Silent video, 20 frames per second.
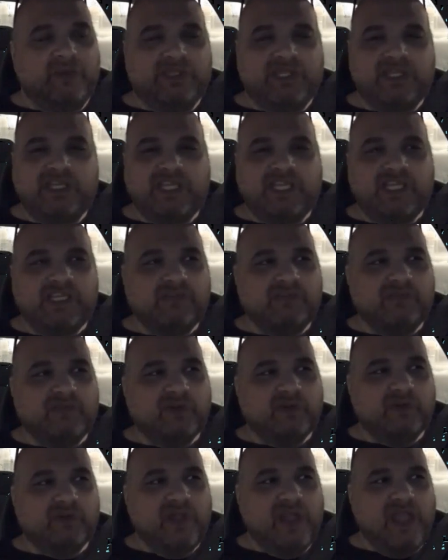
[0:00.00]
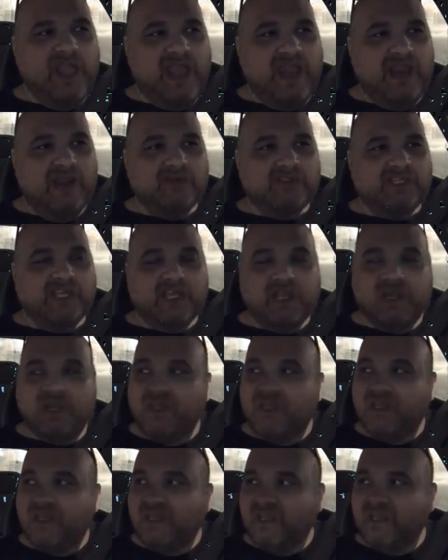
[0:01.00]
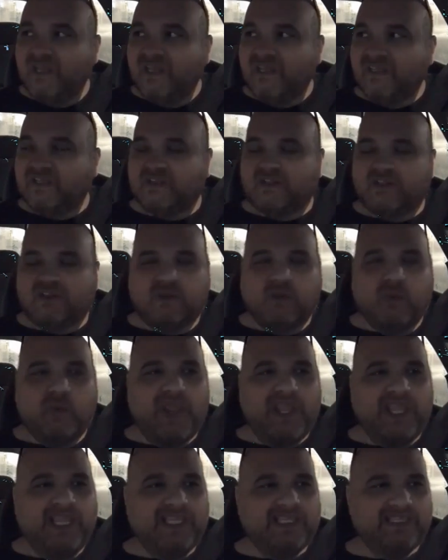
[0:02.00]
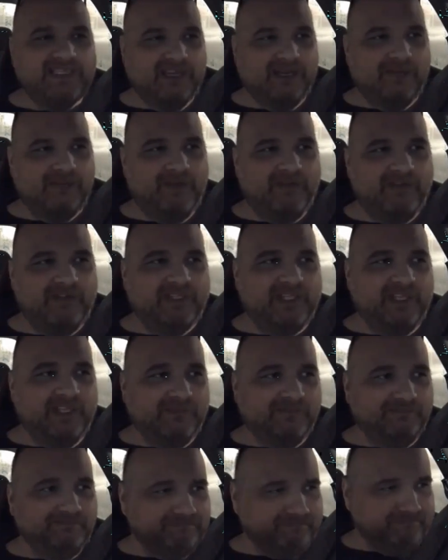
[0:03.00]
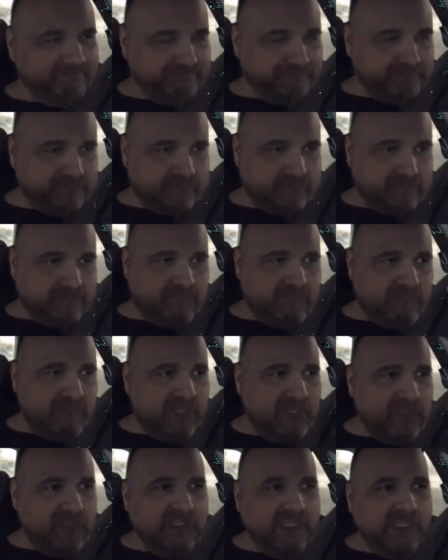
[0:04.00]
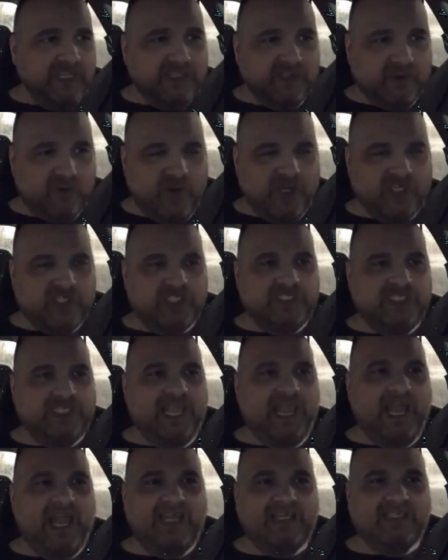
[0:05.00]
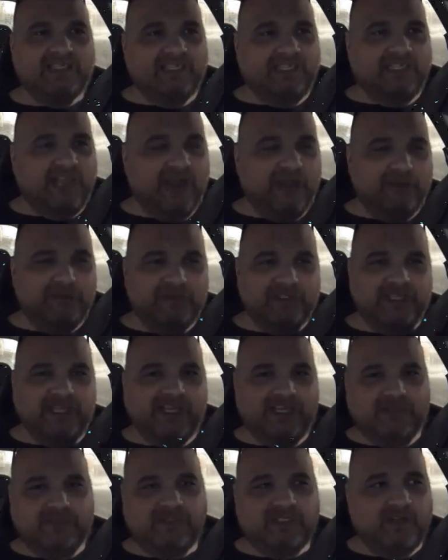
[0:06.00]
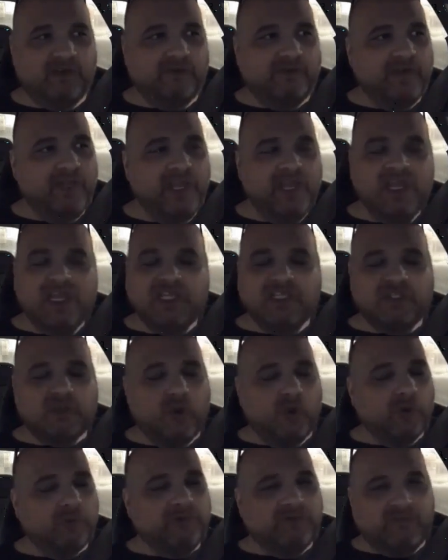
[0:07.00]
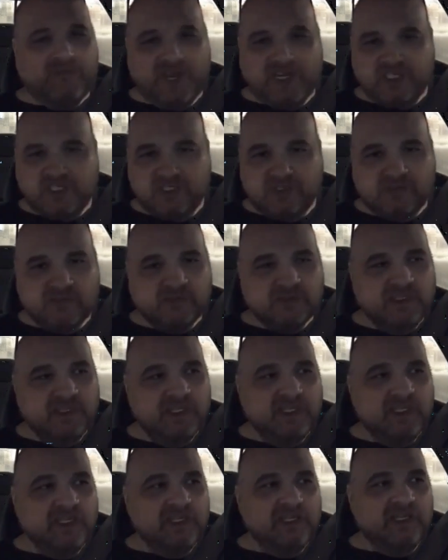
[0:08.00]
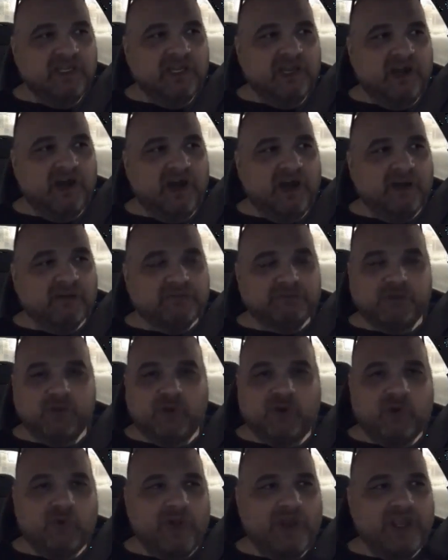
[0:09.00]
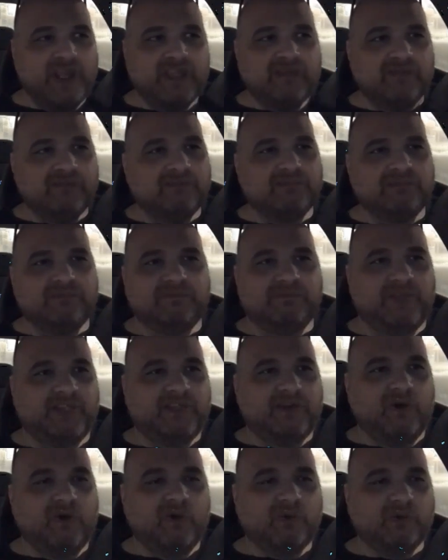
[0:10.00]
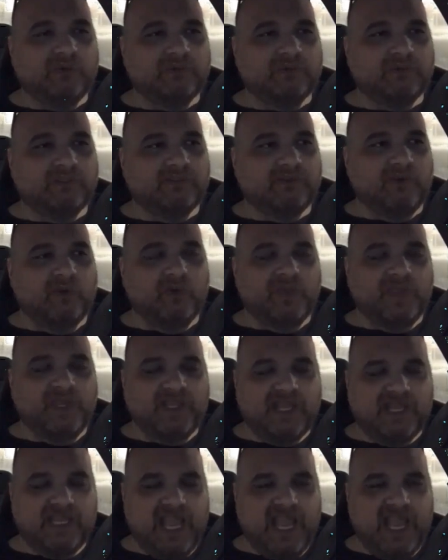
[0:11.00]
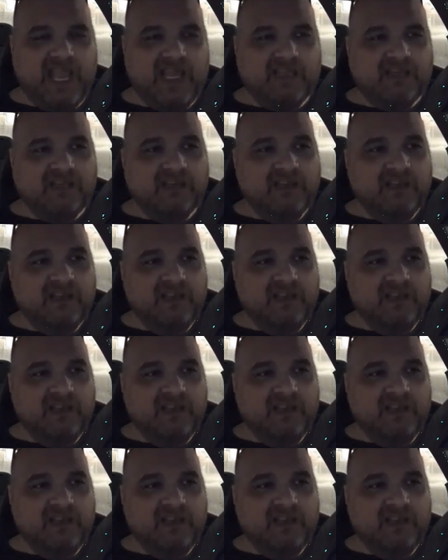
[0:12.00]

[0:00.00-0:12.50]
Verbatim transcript: did the interview, and I was like, the way he set up everything, the, the questions he asked, and how he presented himself, total professional I uh, was blown away by the whole the whole thing that he had. Totally